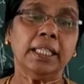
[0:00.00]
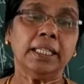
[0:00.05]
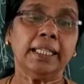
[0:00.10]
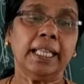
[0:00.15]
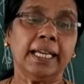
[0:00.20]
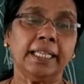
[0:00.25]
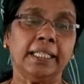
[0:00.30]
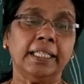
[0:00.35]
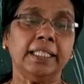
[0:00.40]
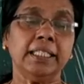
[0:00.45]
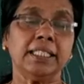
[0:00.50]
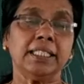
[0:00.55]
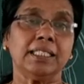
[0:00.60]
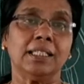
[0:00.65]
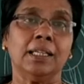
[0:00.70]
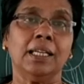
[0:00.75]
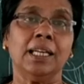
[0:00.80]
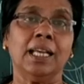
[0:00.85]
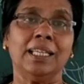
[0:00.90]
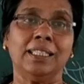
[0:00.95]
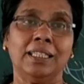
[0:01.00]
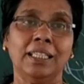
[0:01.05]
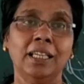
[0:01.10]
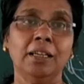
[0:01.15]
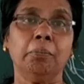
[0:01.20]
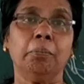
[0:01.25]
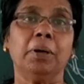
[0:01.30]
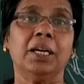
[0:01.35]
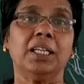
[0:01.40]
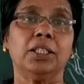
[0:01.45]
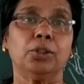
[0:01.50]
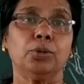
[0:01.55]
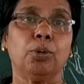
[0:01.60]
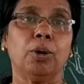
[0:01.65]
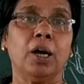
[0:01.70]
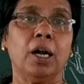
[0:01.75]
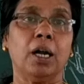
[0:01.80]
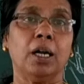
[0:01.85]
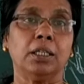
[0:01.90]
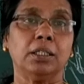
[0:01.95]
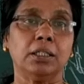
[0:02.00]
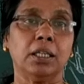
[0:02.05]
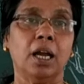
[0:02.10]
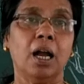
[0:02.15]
that is nothing but what?